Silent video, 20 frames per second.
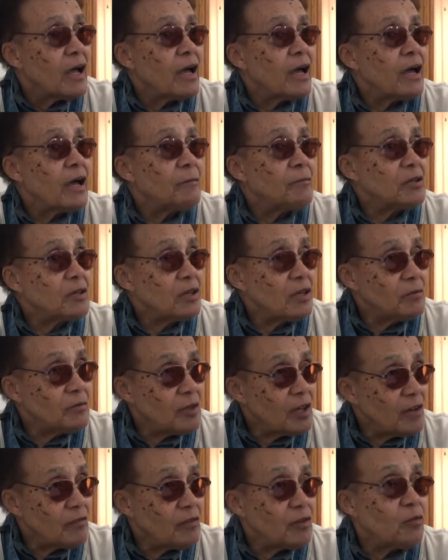I became
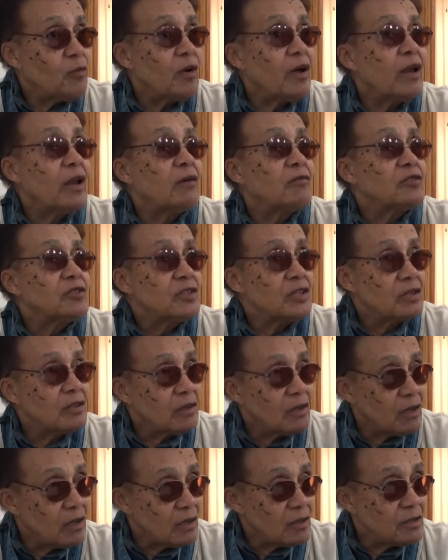Catholic while I was in
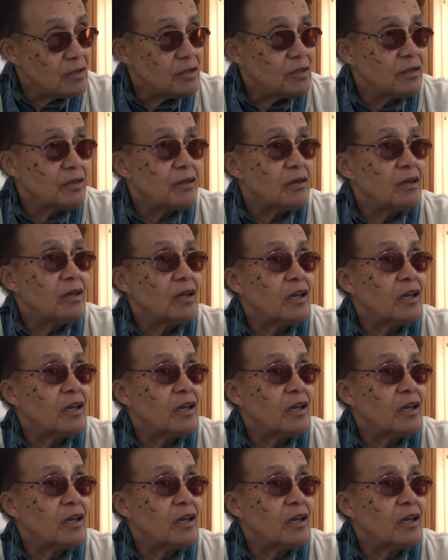college, yeah.